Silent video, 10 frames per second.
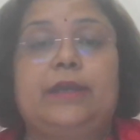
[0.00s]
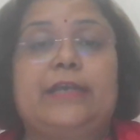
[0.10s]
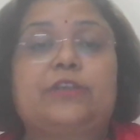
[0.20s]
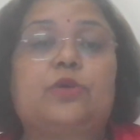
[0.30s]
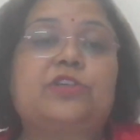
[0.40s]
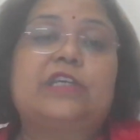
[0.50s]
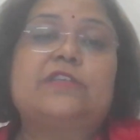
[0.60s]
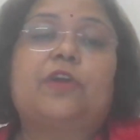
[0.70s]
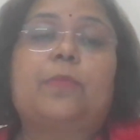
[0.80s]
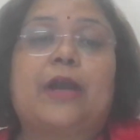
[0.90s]
Next question
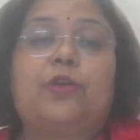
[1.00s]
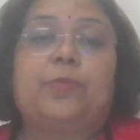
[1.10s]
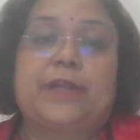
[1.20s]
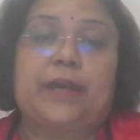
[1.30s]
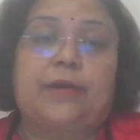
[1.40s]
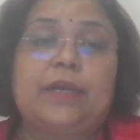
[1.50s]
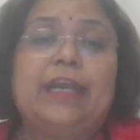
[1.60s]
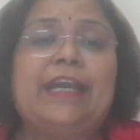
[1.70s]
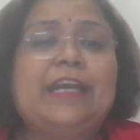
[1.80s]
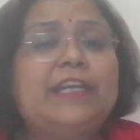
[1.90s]
is from Anupriya.
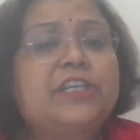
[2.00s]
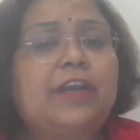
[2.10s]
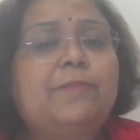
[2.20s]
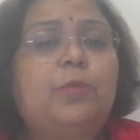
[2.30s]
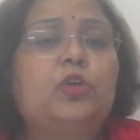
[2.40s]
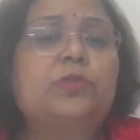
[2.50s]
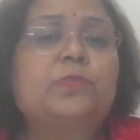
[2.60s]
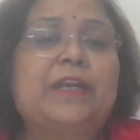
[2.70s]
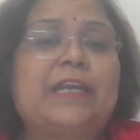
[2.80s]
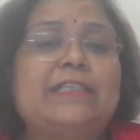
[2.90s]
Initially
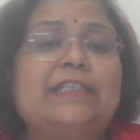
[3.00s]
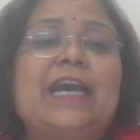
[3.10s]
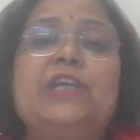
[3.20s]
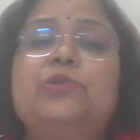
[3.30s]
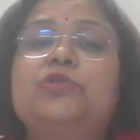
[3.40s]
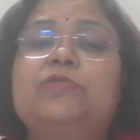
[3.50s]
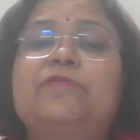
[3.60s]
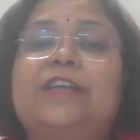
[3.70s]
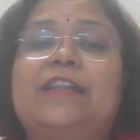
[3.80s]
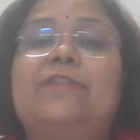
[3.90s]
post-pregnancy, I used to
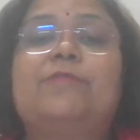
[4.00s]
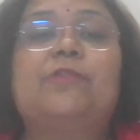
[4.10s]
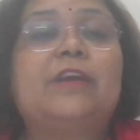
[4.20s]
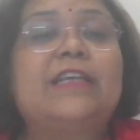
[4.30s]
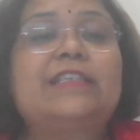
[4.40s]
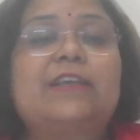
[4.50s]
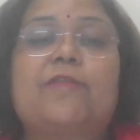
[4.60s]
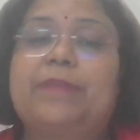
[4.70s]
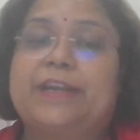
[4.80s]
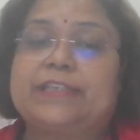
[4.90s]
feel the fullness
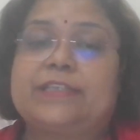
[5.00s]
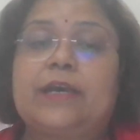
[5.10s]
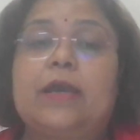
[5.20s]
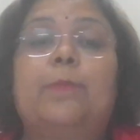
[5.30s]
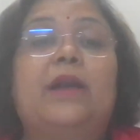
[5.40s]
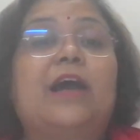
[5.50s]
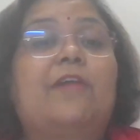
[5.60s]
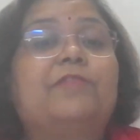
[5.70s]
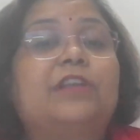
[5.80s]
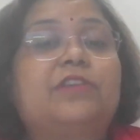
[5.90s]
of breast. But
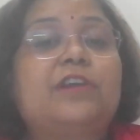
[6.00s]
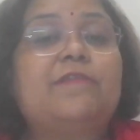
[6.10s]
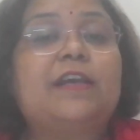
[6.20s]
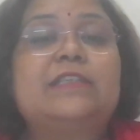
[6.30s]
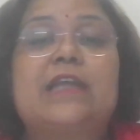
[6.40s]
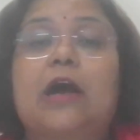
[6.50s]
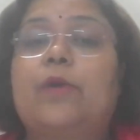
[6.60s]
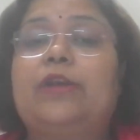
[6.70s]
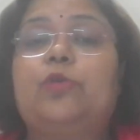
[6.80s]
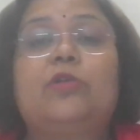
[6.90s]
after 3 weeks
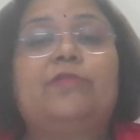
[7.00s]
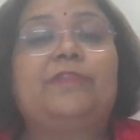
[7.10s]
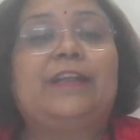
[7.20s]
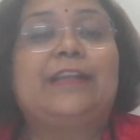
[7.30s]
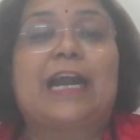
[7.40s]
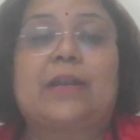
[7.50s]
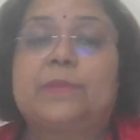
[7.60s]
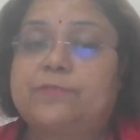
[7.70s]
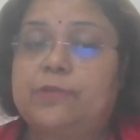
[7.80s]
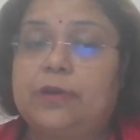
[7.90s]
now, I don't feel that
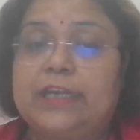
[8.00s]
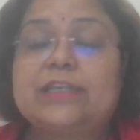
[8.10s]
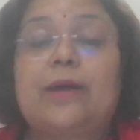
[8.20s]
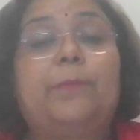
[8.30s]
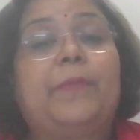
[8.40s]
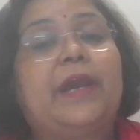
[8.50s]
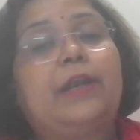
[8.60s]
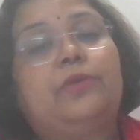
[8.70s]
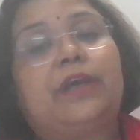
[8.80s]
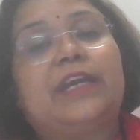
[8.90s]
much fullness
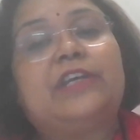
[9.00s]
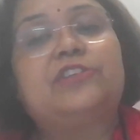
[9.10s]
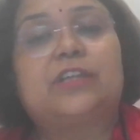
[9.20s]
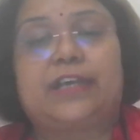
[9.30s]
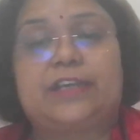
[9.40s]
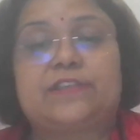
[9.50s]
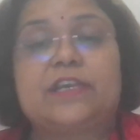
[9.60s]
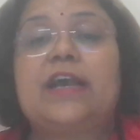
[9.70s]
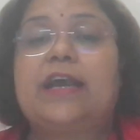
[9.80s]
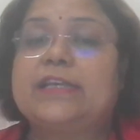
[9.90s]
compared to the initial days.
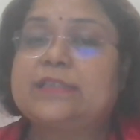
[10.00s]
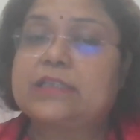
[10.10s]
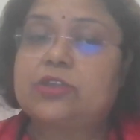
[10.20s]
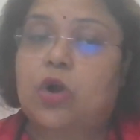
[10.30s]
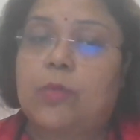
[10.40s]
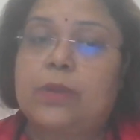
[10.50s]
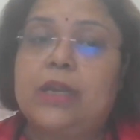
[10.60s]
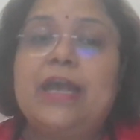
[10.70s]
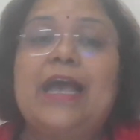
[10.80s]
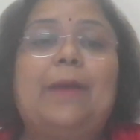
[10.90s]
Is this
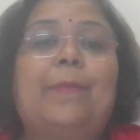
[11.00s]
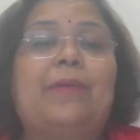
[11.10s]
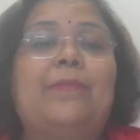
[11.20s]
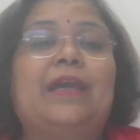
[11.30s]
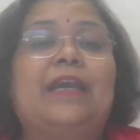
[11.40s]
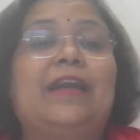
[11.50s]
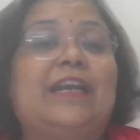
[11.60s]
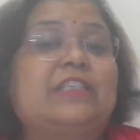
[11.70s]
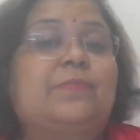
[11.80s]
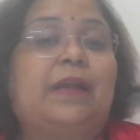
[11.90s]
normal? Am I making
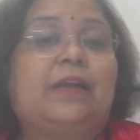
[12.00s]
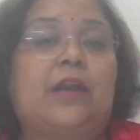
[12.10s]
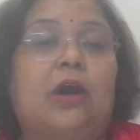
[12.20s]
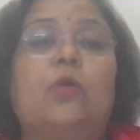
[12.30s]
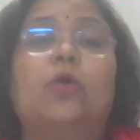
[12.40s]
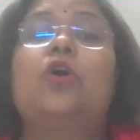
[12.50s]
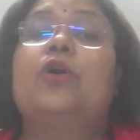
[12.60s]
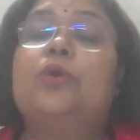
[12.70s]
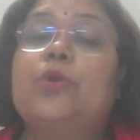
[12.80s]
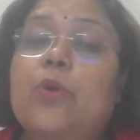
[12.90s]
less milk now?
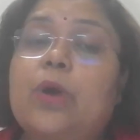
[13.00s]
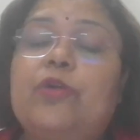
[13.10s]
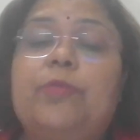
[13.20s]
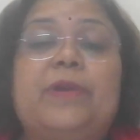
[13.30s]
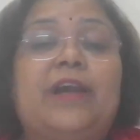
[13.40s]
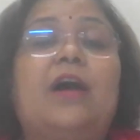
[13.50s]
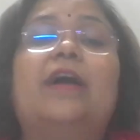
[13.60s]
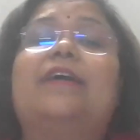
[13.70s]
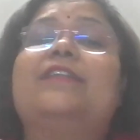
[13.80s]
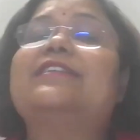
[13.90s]
No,
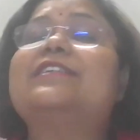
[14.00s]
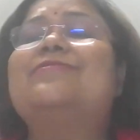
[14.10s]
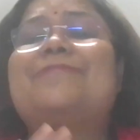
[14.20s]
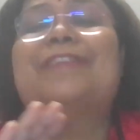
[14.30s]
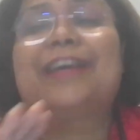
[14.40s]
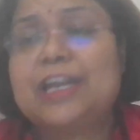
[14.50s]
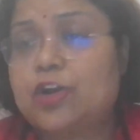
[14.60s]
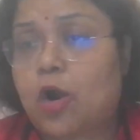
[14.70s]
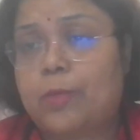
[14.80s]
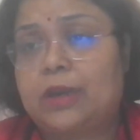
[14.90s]
Anupriya, this is very
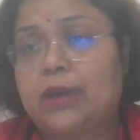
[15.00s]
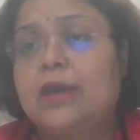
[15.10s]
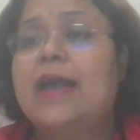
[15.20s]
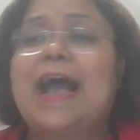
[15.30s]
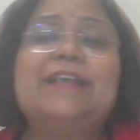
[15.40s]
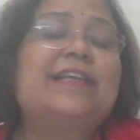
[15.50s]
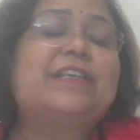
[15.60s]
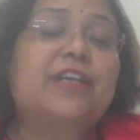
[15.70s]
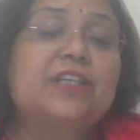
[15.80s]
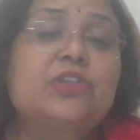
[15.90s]
normal. As I
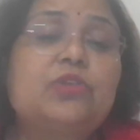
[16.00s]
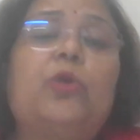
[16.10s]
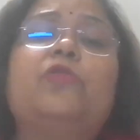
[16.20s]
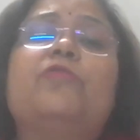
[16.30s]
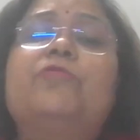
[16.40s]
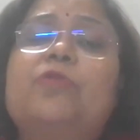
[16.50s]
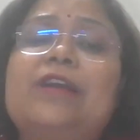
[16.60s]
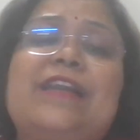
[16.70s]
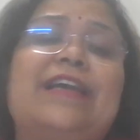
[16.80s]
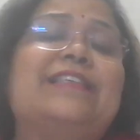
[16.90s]
just told you,
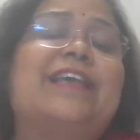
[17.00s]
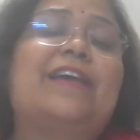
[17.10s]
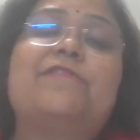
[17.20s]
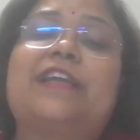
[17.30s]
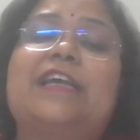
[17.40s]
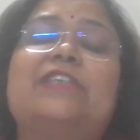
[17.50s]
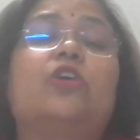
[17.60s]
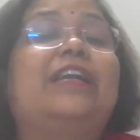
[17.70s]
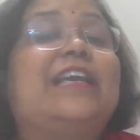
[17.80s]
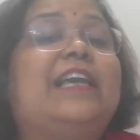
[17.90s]
fullness, heaviness,
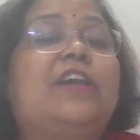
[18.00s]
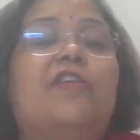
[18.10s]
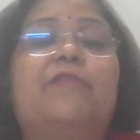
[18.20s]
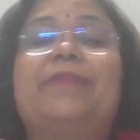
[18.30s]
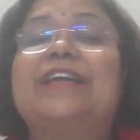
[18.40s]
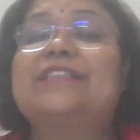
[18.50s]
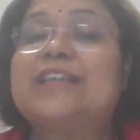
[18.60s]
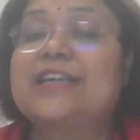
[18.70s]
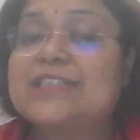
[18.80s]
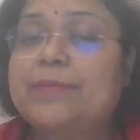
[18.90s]
or leaking of breast
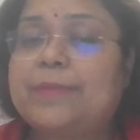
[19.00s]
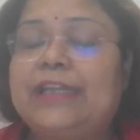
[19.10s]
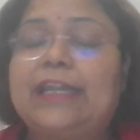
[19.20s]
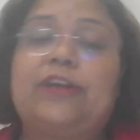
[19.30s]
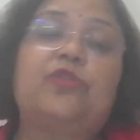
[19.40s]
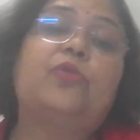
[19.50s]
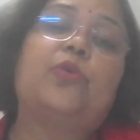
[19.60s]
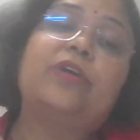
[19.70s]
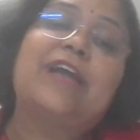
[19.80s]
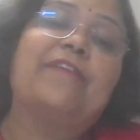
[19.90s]
doesn't mean that you
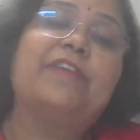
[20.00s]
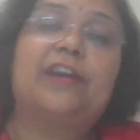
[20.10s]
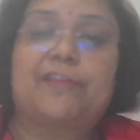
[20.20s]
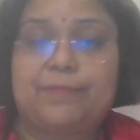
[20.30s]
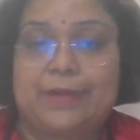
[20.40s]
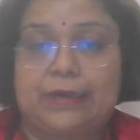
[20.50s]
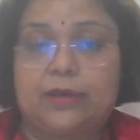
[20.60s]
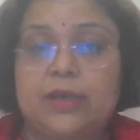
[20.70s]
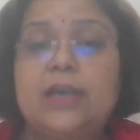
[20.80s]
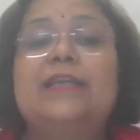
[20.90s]
don't have enough milk.
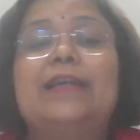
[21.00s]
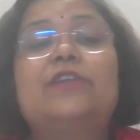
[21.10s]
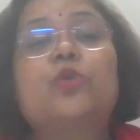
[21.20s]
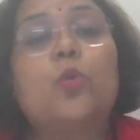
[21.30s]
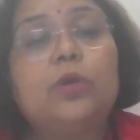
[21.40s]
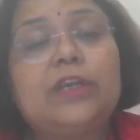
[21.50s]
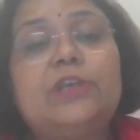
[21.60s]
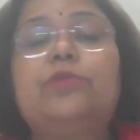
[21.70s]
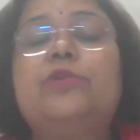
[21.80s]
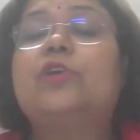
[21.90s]
That is only
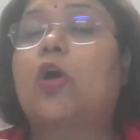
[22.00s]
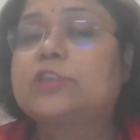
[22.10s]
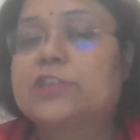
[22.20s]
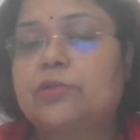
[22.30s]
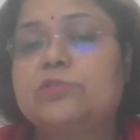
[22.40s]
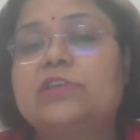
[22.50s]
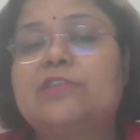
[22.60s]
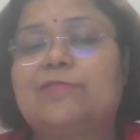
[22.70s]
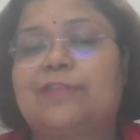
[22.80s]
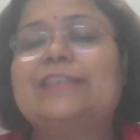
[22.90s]
due to the
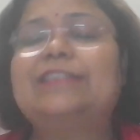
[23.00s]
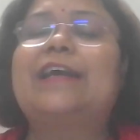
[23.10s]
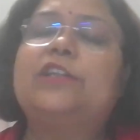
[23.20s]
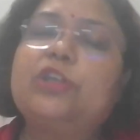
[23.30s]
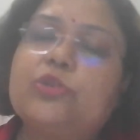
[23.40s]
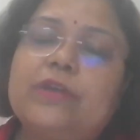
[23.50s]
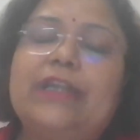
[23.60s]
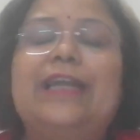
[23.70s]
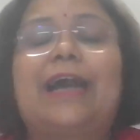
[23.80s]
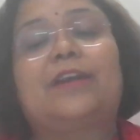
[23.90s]
oxytocin reflex, and
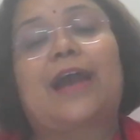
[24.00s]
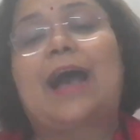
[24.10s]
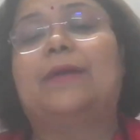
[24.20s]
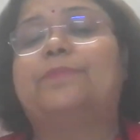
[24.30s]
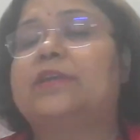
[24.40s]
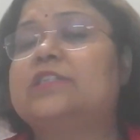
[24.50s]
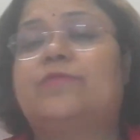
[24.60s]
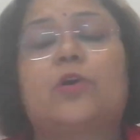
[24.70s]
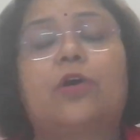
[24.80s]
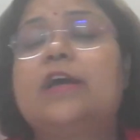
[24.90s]
usually that happens
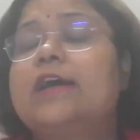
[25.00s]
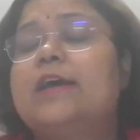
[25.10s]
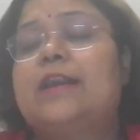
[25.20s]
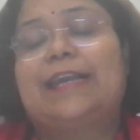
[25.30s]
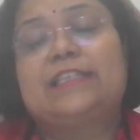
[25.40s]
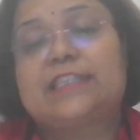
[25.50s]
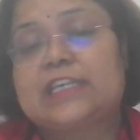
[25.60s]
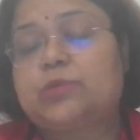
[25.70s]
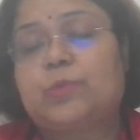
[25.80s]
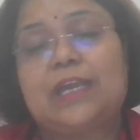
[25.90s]
for like
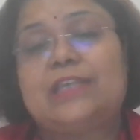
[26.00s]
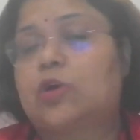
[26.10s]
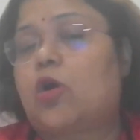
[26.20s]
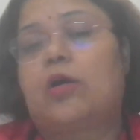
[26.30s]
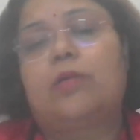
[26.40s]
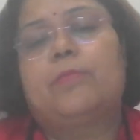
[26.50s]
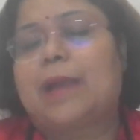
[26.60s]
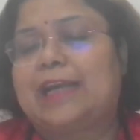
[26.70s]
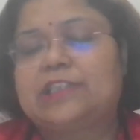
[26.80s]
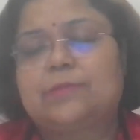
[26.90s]
6 weeks or
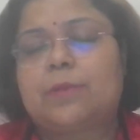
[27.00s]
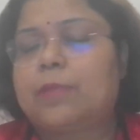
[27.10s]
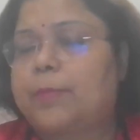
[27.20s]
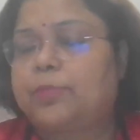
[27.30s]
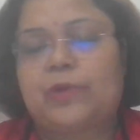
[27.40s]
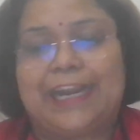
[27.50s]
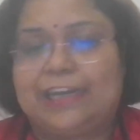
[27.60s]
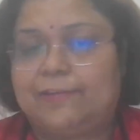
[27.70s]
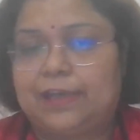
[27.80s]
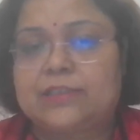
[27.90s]
maximum up to
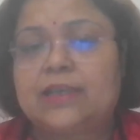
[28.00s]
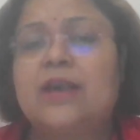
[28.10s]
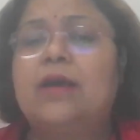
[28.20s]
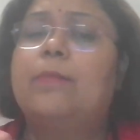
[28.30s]
8 weeks.